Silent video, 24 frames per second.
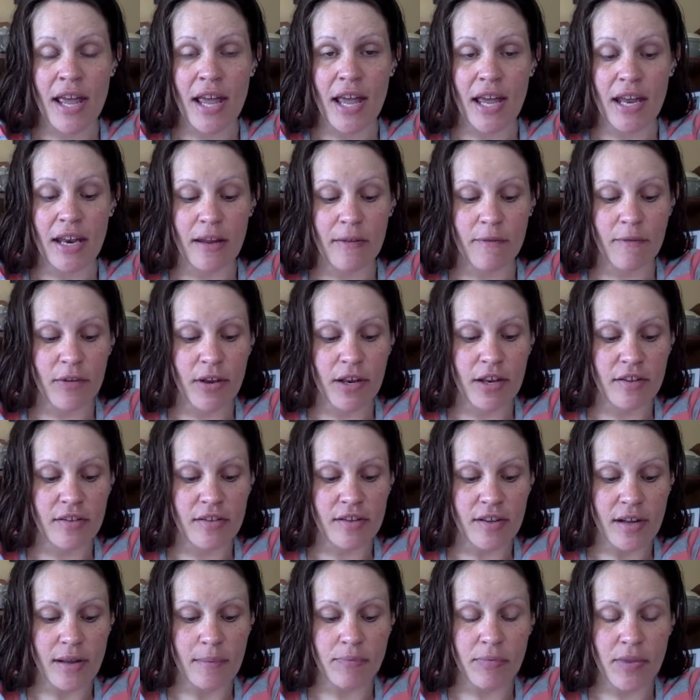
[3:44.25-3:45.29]
And if it
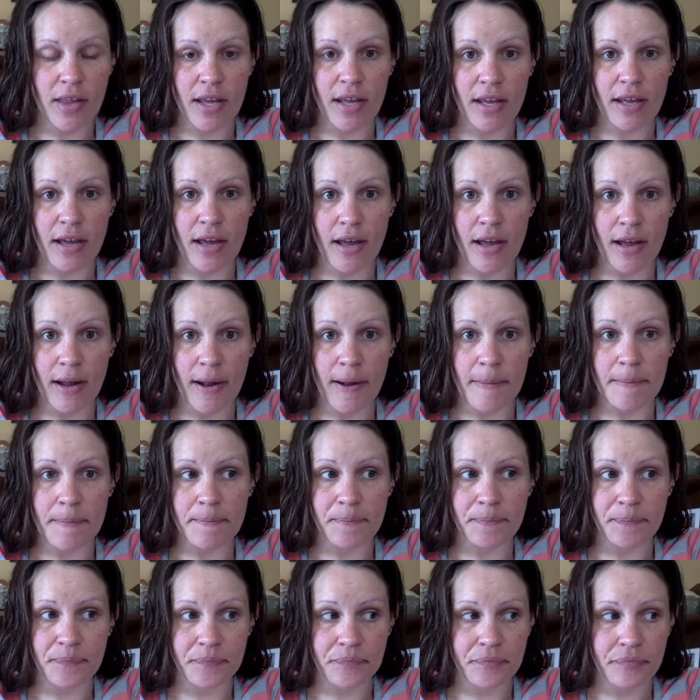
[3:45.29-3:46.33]
is something,
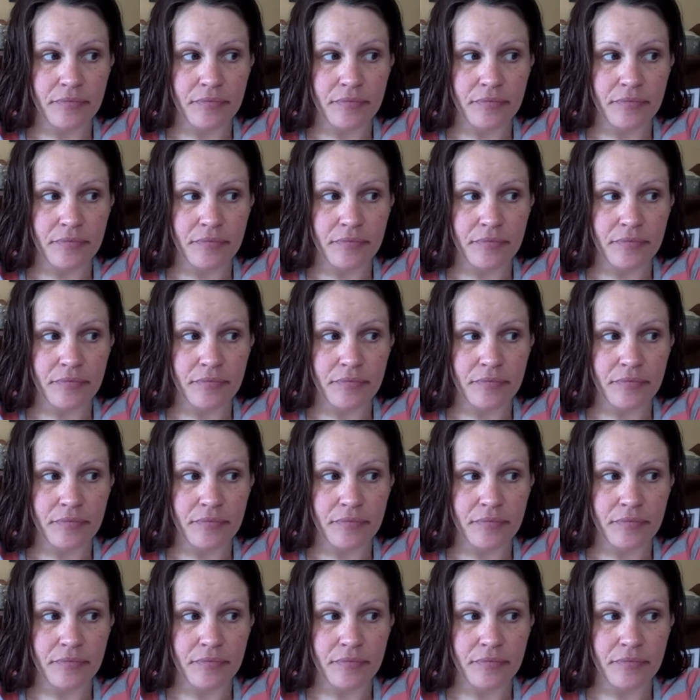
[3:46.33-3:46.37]
a